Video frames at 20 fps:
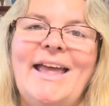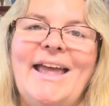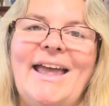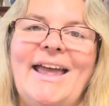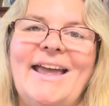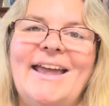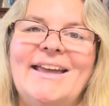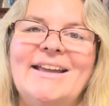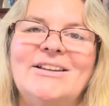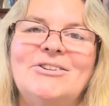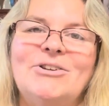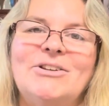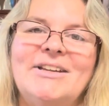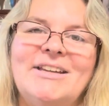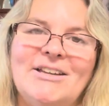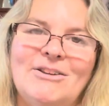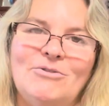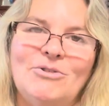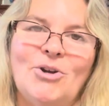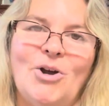a
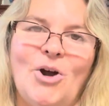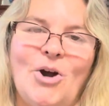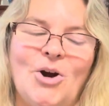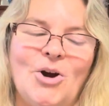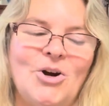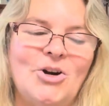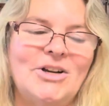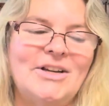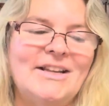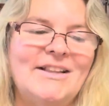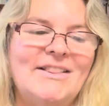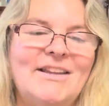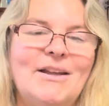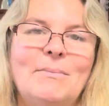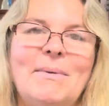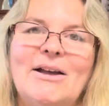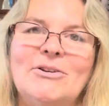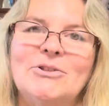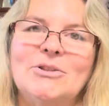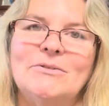gift card in the
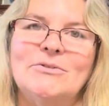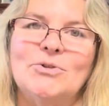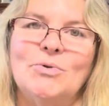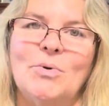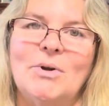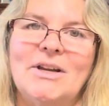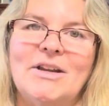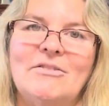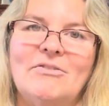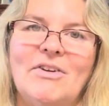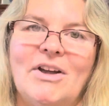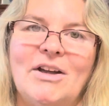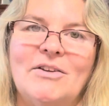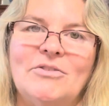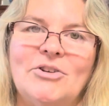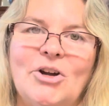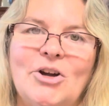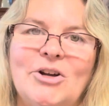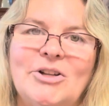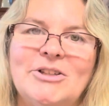amount of
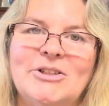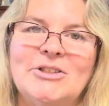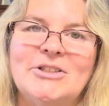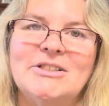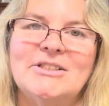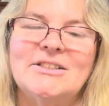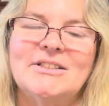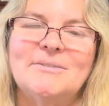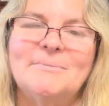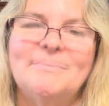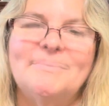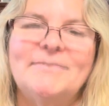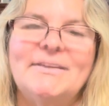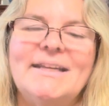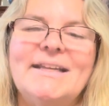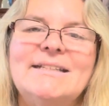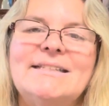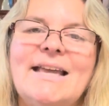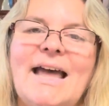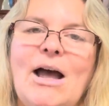twenty-five dollars.
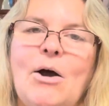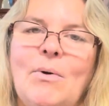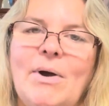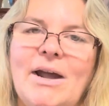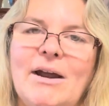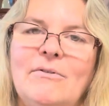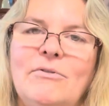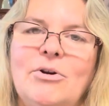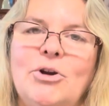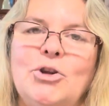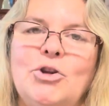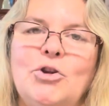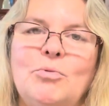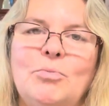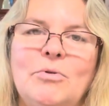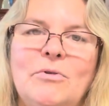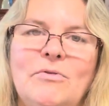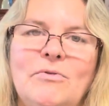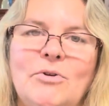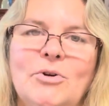It's however you
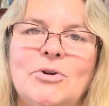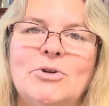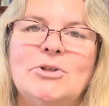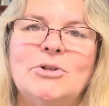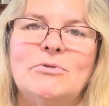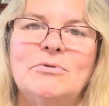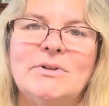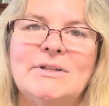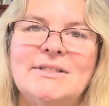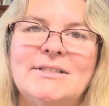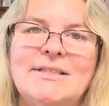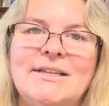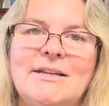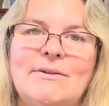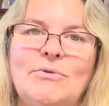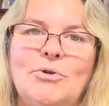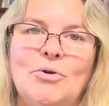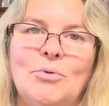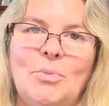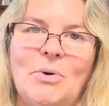prefer to
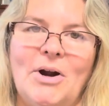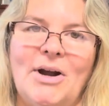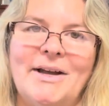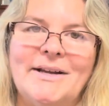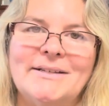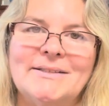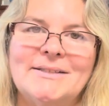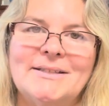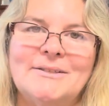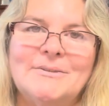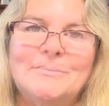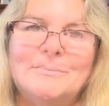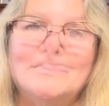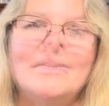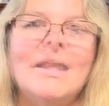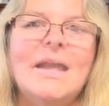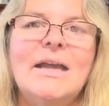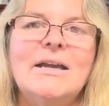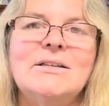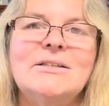receive your prize.
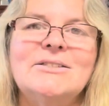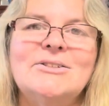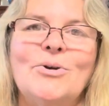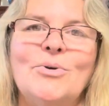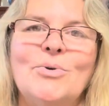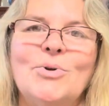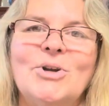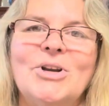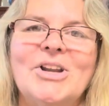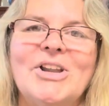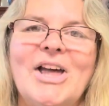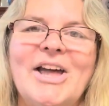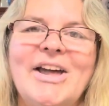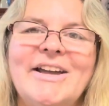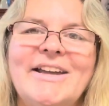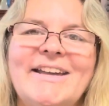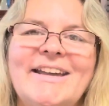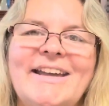So good luck,